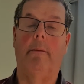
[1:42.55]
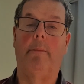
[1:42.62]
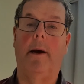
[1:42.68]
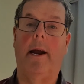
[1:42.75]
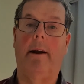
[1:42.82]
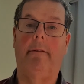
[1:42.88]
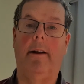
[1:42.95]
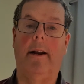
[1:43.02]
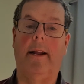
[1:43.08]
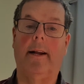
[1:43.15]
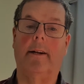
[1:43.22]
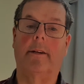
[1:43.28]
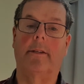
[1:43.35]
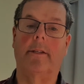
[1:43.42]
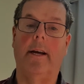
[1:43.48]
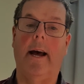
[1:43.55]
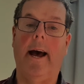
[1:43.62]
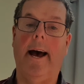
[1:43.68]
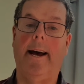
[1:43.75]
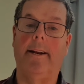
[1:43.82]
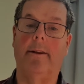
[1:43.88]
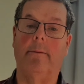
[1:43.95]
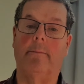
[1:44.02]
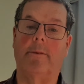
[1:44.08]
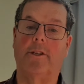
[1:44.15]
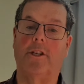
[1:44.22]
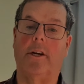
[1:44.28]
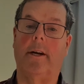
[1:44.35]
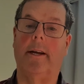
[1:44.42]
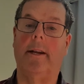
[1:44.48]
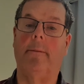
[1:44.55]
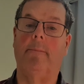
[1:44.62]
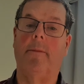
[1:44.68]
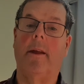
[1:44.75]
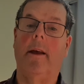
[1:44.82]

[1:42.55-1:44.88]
a parallel to Adam's sign.